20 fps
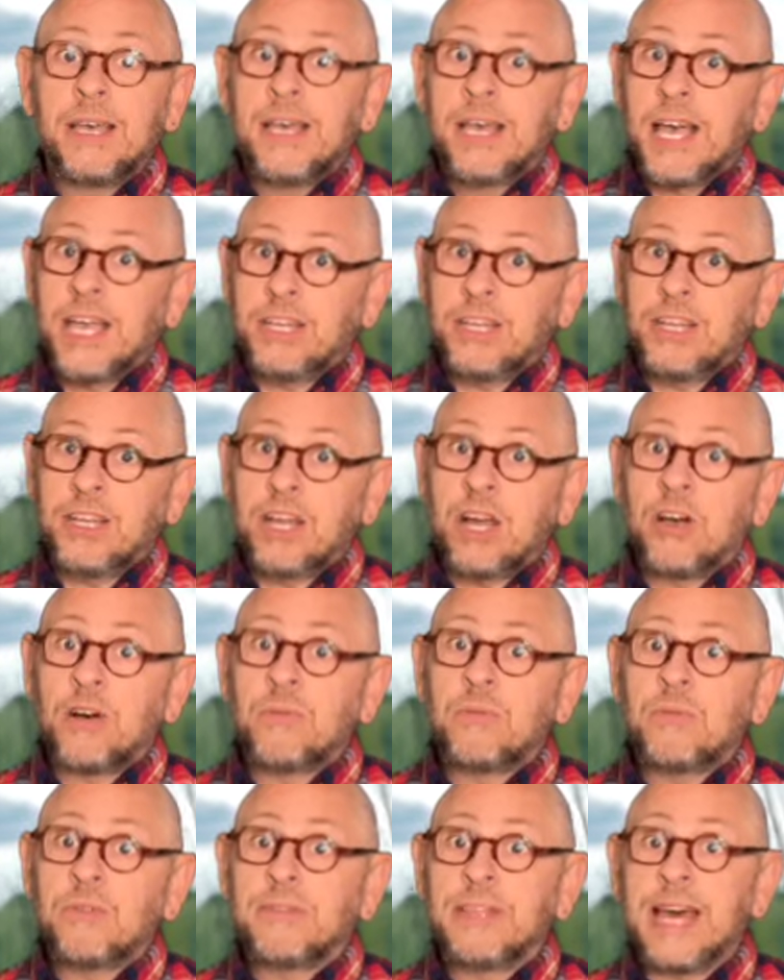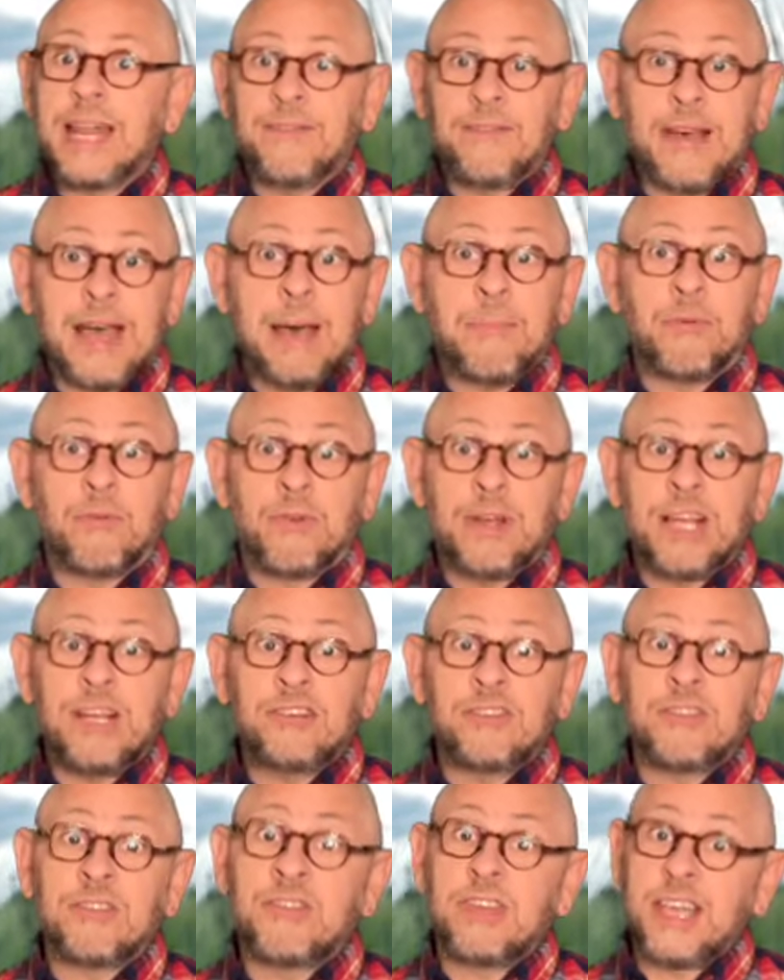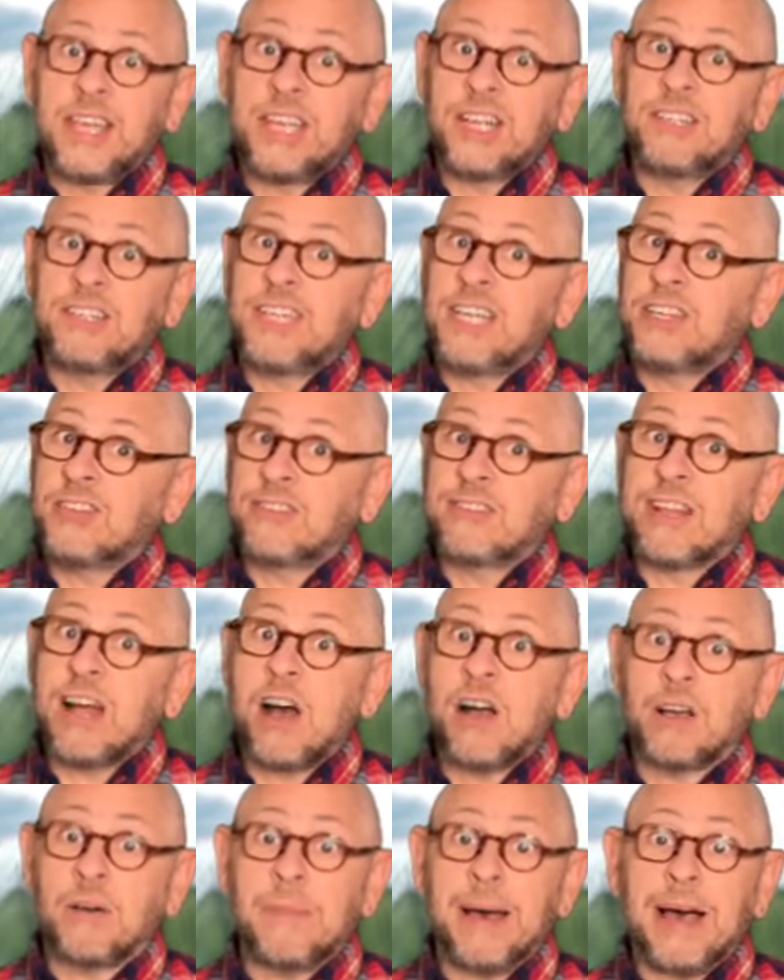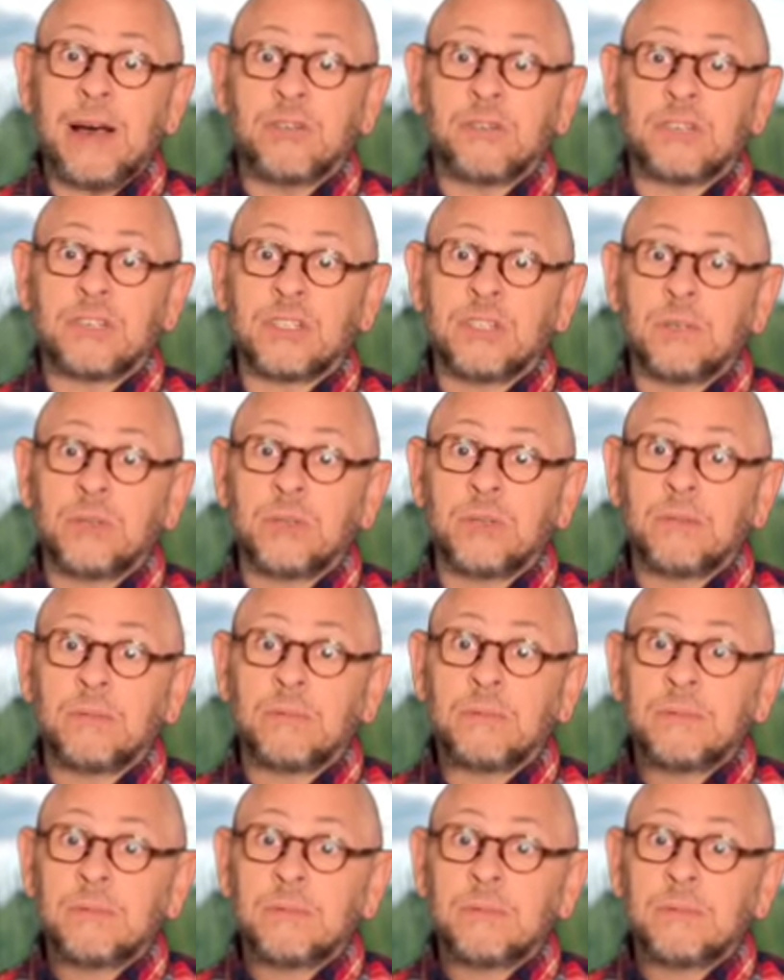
And you know, that evaporation thing your teachers talk about in school?